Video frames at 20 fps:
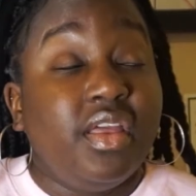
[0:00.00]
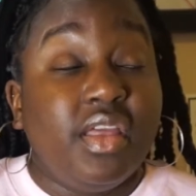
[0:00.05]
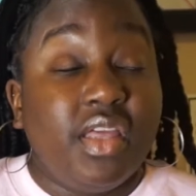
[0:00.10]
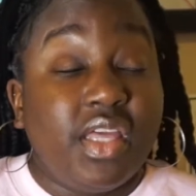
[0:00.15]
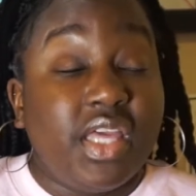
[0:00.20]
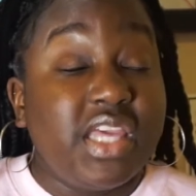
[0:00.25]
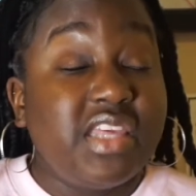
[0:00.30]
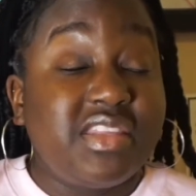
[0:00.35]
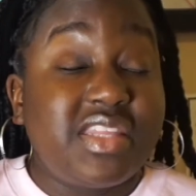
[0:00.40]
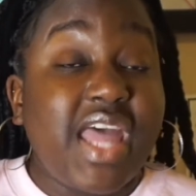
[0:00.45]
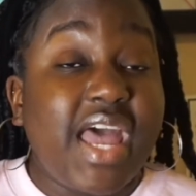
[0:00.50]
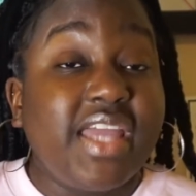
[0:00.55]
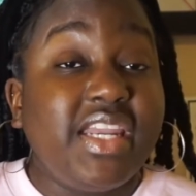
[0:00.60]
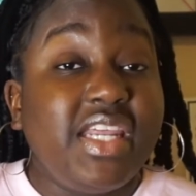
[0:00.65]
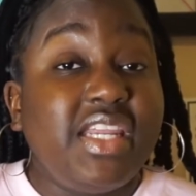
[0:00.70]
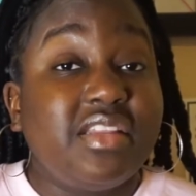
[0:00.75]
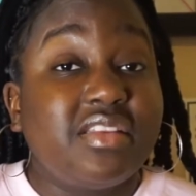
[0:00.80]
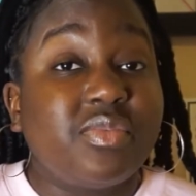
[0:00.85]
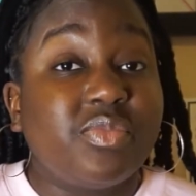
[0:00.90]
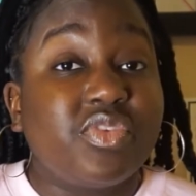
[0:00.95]
his dad
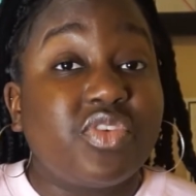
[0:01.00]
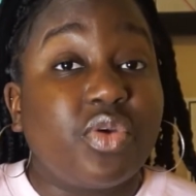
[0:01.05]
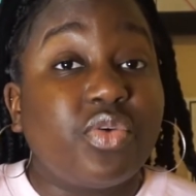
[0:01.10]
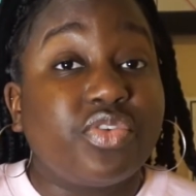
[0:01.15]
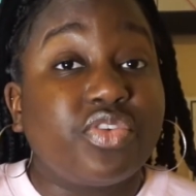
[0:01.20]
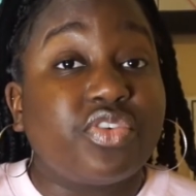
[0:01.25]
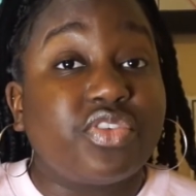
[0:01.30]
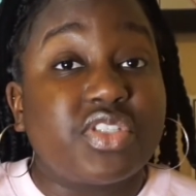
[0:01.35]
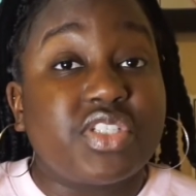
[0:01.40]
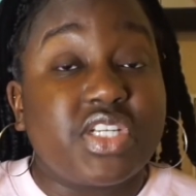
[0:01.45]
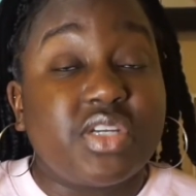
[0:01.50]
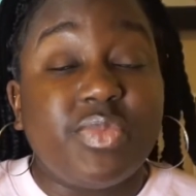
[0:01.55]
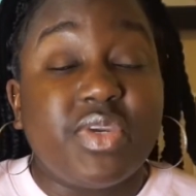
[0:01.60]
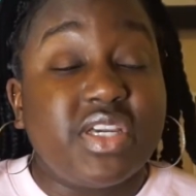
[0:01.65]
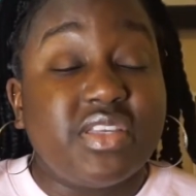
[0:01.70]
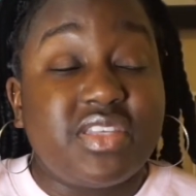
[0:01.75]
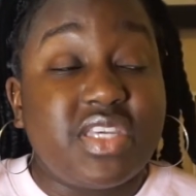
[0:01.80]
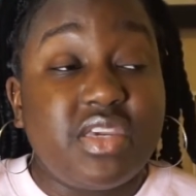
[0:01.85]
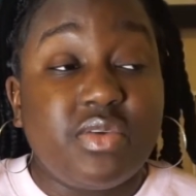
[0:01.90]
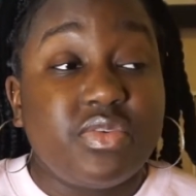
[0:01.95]
needed some soul searching
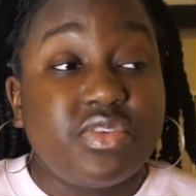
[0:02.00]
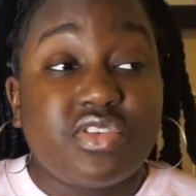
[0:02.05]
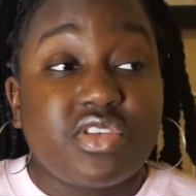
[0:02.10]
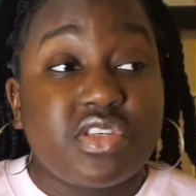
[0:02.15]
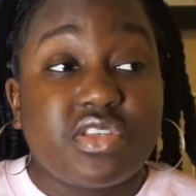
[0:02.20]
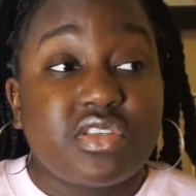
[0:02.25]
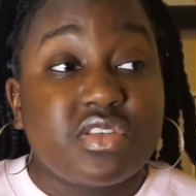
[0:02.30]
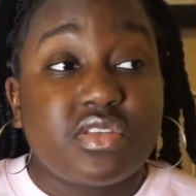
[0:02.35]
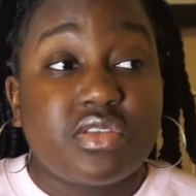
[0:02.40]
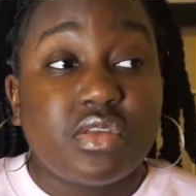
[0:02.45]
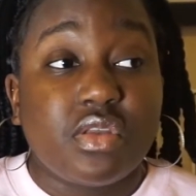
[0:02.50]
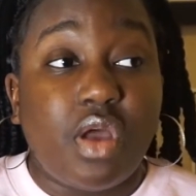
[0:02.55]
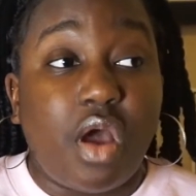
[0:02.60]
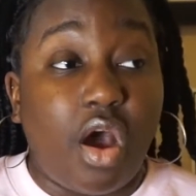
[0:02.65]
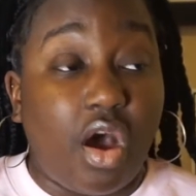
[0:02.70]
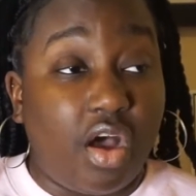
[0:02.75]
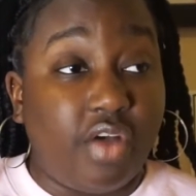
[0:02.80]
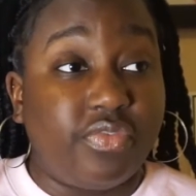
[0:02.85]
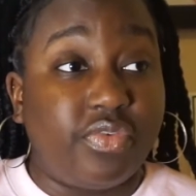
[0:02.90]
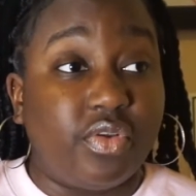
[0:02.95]
because he was just
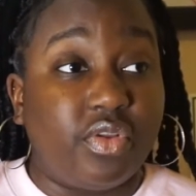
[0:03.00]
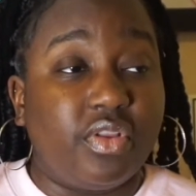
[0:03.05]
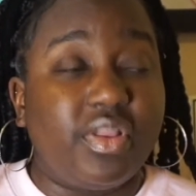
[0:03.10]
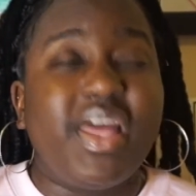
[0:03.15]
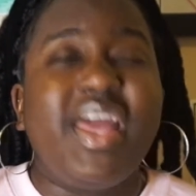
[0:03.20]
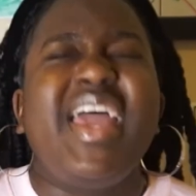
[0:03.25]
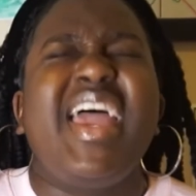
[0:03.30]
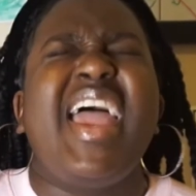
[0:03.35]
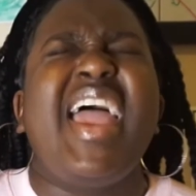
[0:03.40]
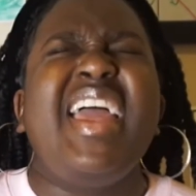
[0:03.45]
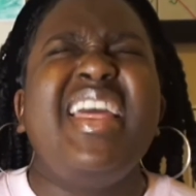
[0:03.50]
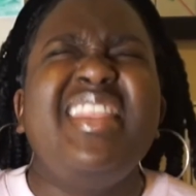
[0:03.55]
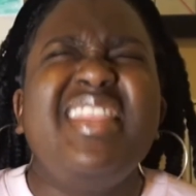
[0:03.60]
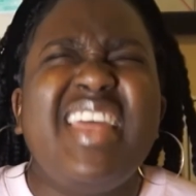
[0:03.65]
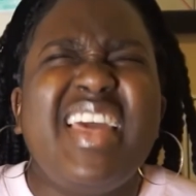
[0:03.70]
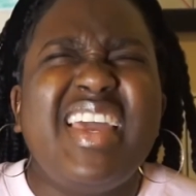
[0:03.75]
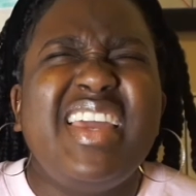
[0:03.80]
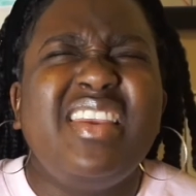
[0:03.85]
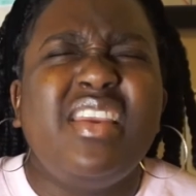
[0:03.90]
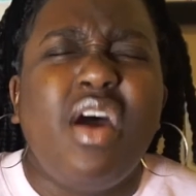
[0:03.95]
awful. And
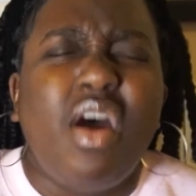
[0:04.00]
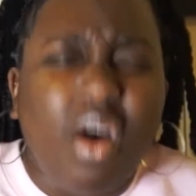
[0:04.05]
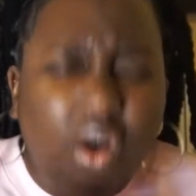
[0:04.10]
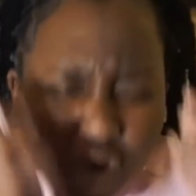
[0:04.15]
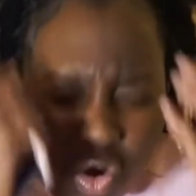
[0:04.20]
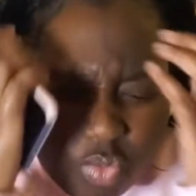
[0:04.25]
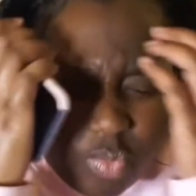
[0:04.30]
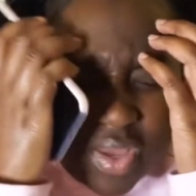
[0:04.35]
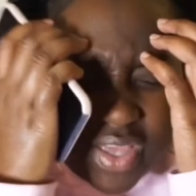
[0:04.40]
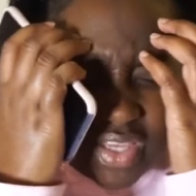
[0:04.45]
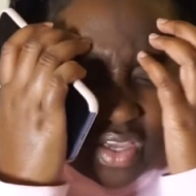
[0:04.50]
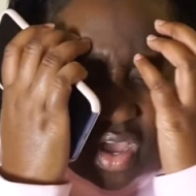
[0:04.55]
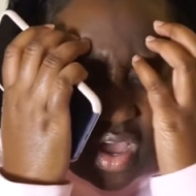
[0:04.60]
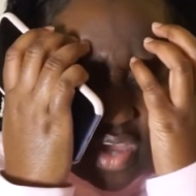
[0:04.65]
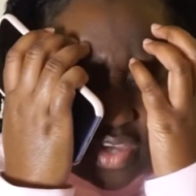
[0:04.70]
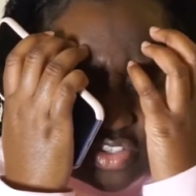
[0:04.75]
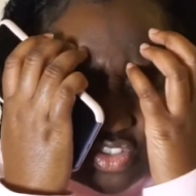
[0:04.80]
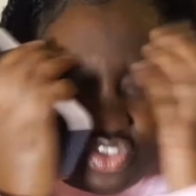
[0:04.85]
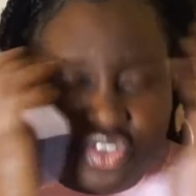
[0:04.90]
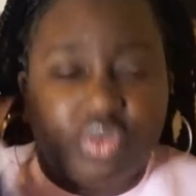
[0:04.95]
then, oh my
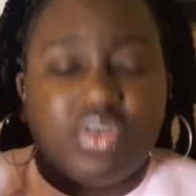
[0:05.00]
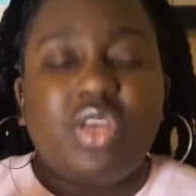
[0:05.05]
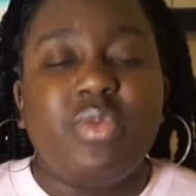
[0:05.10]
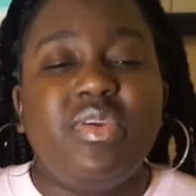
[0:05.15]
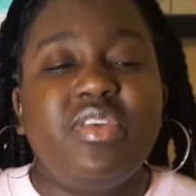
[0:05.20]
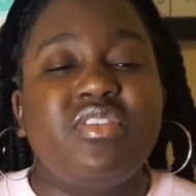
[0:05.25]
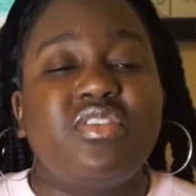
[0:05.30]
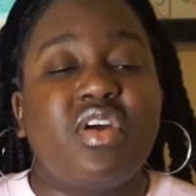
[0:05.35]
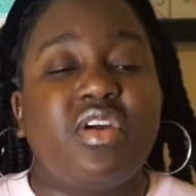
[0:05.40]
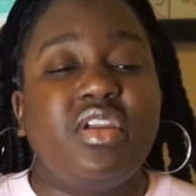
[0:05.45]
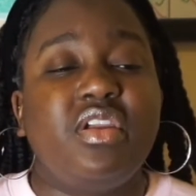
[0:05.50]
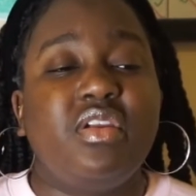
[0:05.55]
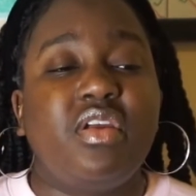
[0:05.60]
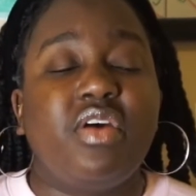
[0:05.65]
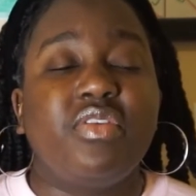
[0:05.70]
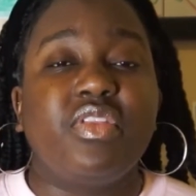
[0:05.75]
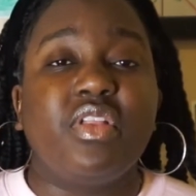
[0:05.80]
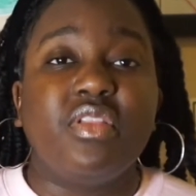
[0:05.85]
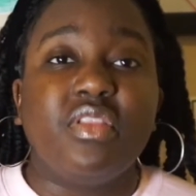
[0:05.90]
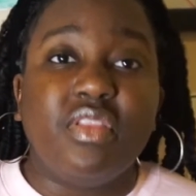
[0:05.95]
gosh, don't get me started
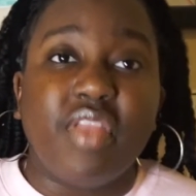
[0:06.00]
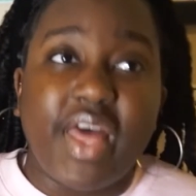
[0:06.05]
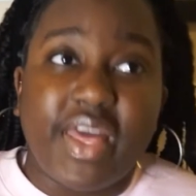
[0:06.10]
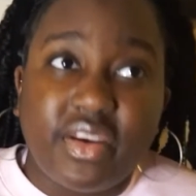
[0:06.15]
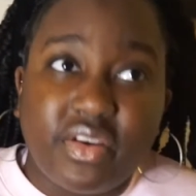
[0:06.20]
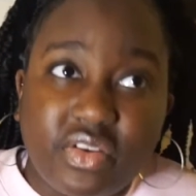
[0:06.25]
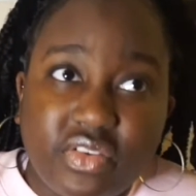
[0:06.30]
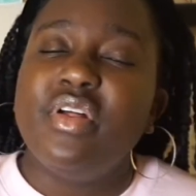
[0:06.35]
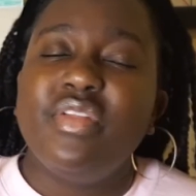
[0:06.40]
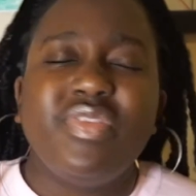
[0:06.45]
on the letters.